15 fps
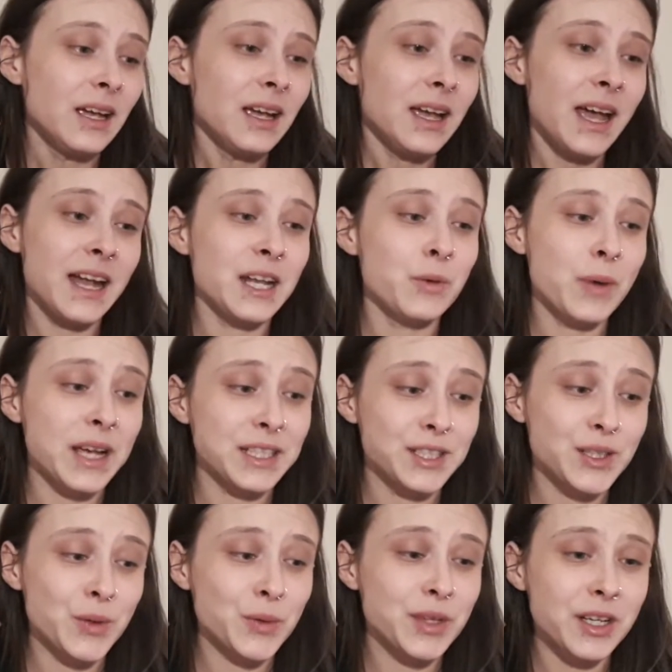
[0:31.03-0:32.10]
anyway,
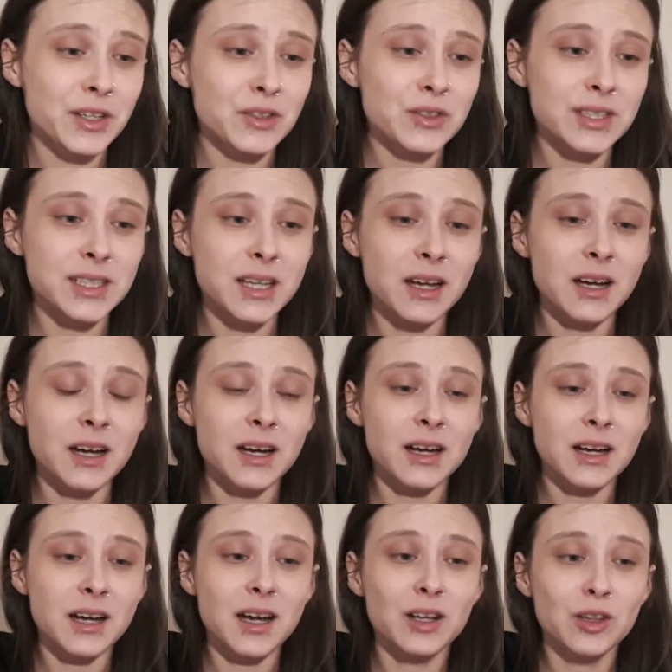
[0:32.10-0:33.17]
so there's
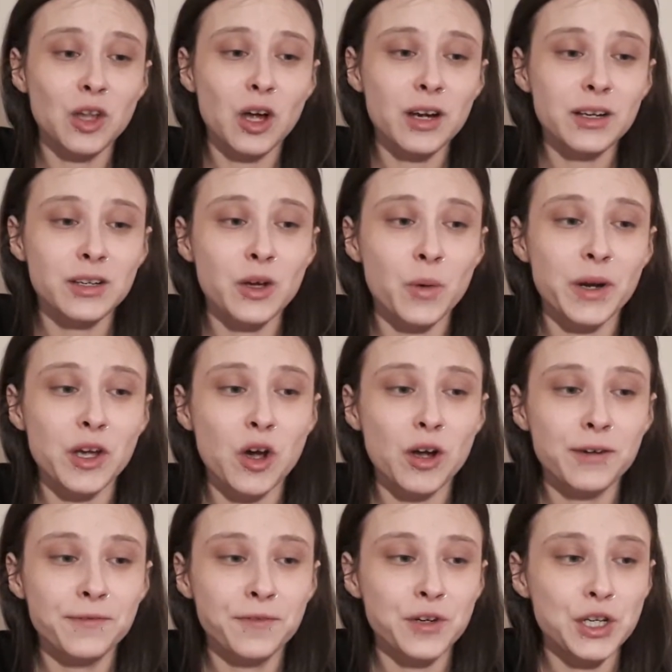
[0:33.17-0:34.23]
a lot going
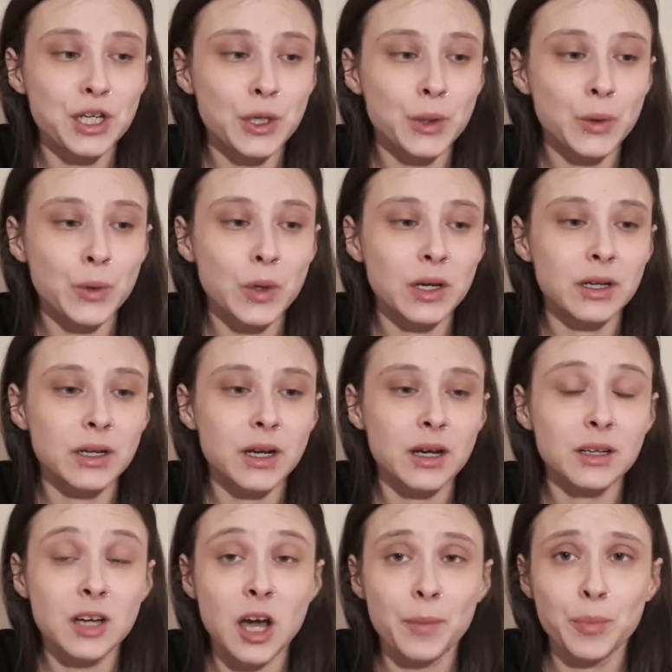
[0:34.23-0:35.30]
on for you
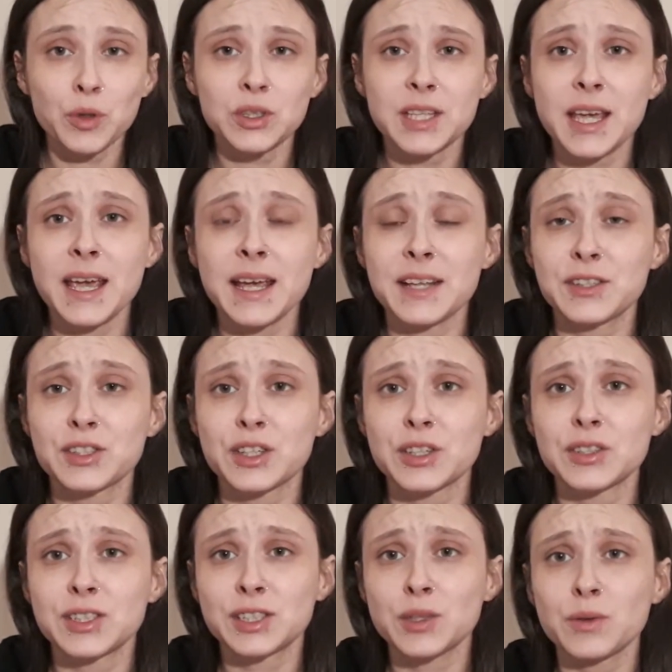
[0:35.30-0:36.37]
coupled
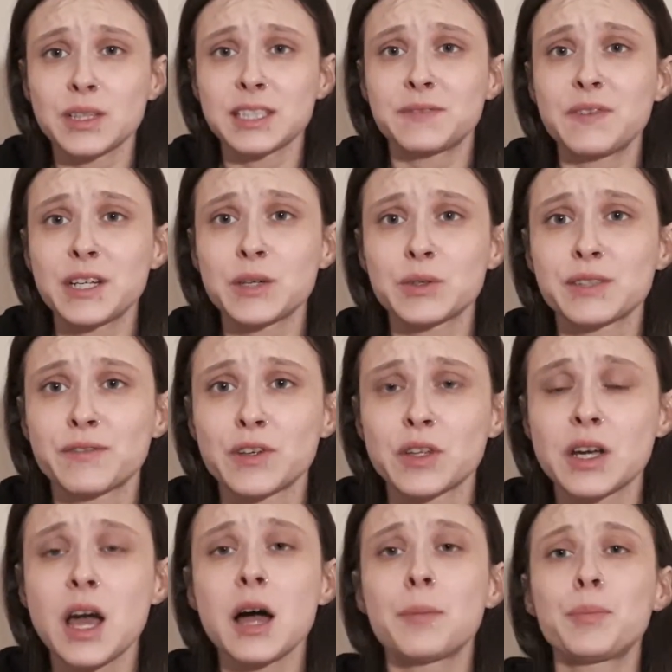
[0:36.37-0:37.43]
Cancers, so this video is for the
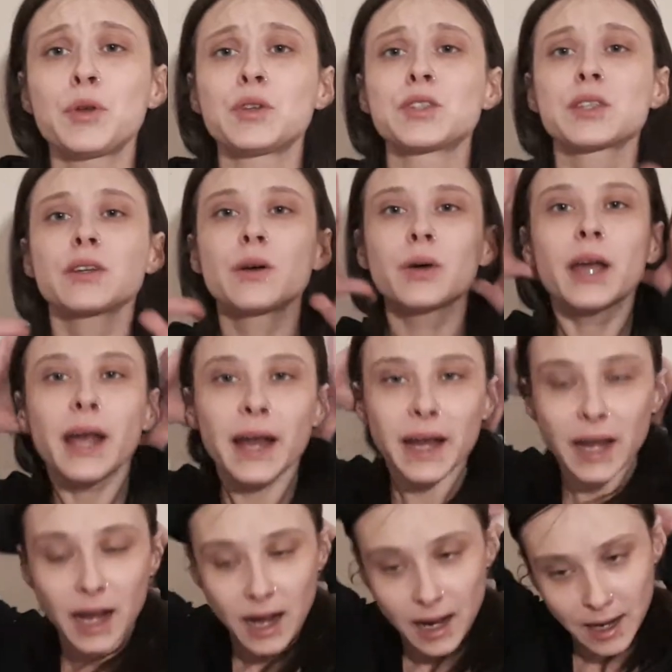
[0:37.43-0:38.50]
couples,
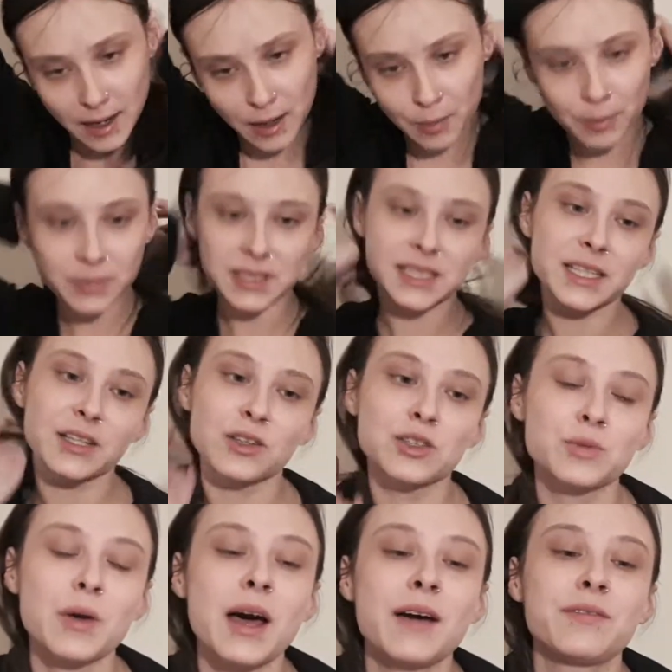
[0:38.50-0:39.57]
okay? Singles
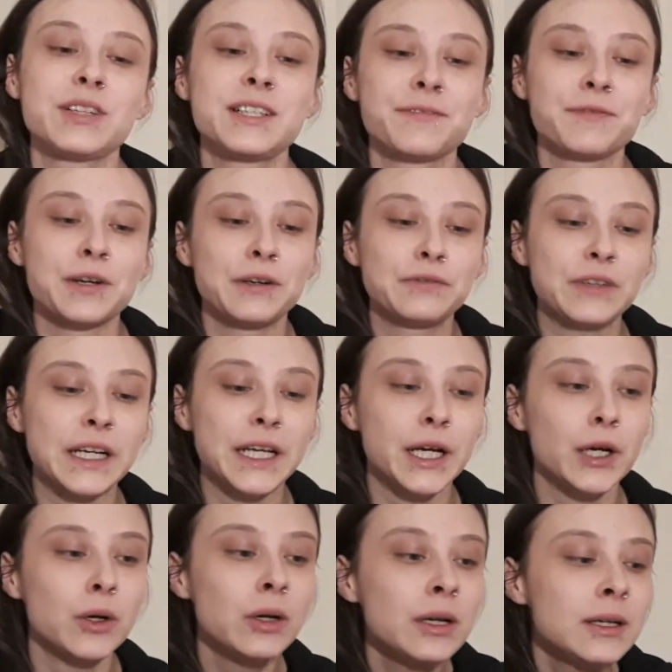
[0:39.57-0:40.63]
will have a different
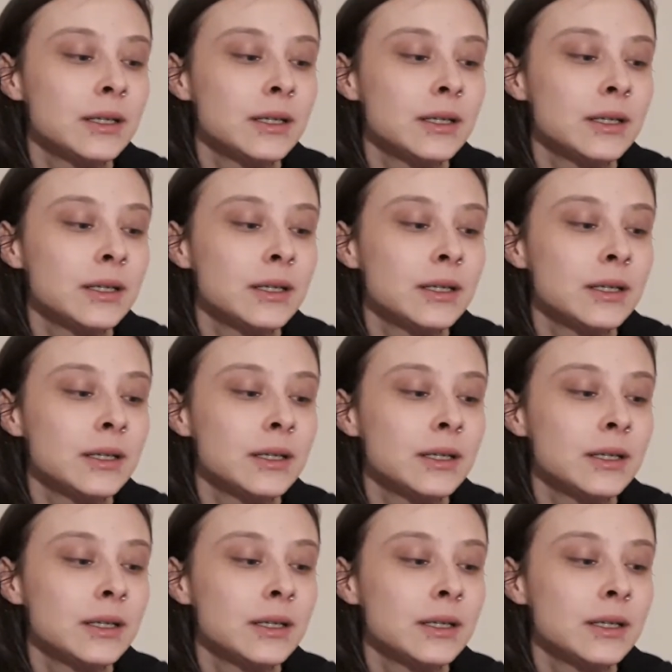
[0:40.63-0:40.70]
video.